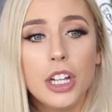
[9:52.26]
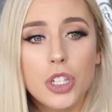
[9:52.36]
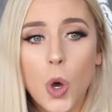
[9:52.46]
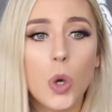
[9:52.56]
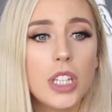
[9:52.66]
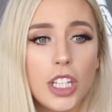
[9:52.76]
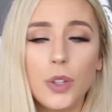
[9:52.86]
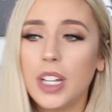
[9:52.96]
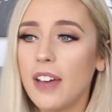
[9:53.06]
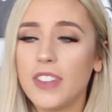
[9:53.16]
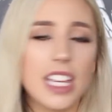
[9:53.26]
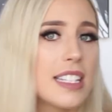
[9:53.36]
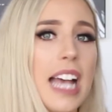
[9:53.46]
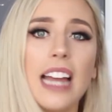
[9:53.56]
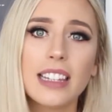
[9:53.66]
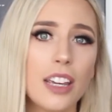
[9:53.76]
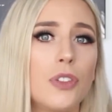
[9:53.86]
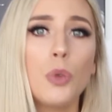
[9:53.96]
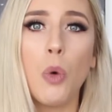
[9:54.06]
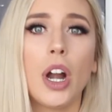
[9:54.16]
told that you could have the exact life
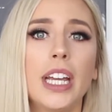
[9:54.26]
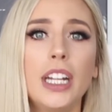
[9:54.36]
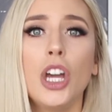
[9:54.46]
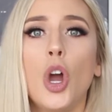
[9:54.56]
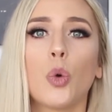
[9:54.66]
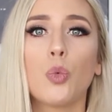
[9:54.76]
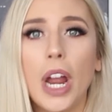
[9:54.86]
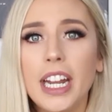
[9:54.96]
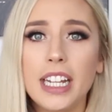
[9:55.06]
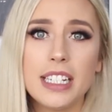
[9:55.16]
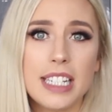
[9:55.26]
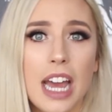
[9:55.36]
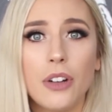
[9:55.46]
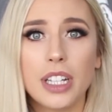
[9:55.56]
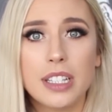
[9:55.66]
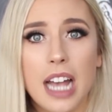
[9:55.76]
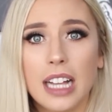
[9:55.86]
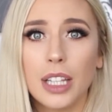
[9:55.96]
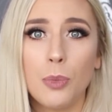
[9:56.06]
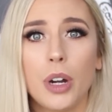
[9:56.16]
you wanted, write it down
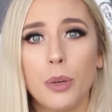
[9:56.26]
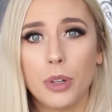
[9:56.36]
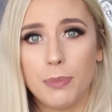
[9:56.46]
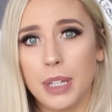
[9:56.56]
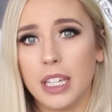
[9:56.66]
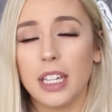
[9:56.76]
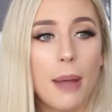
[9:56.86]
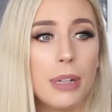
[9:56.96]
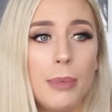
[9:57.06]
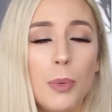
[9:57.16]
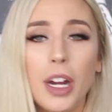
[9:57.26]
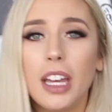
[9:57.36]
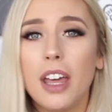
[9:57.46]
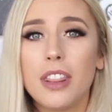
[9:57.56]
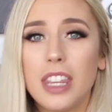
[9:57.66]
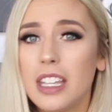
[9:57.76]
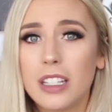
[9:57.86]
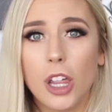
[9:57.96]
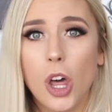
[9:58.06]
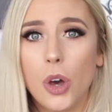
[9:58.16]
exactly what it would be. I'm gonna be wearing these
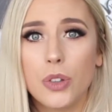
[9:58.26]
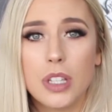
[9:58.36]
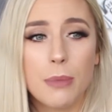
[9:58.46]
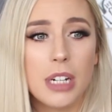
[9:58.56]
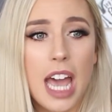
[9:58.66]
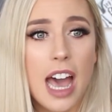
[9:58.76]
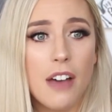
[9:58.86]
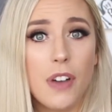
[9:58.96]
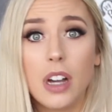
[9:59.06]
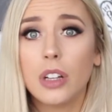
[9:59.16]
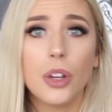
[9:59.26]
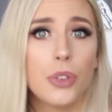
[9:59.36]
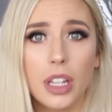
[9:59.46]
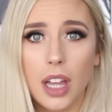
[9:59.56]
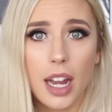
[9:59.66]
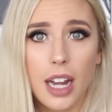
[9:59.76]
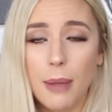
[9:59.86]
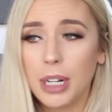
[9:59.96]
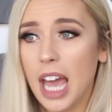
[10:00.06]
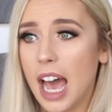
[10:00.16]
clothes. I'm gonna have a clothing line. I'm
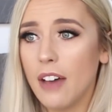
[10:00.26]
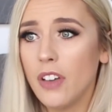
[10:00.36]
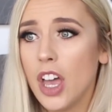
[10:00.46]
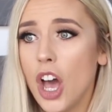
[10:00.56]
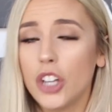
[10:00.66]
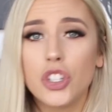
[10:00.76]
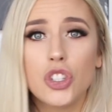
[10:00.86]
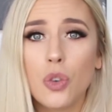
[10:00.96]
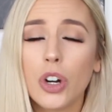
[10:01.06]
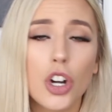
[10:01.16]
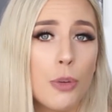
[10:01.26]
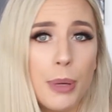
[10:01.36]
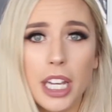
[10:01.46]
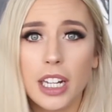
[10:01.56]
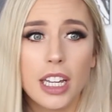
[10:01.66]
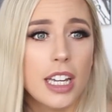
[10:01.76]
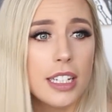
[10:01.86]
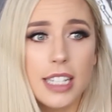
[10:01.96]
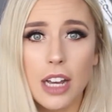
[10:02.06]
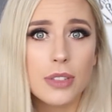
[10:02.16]
gonna have a store open
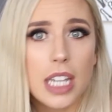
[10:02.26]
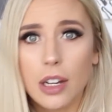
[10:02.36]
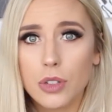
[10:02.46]
downtown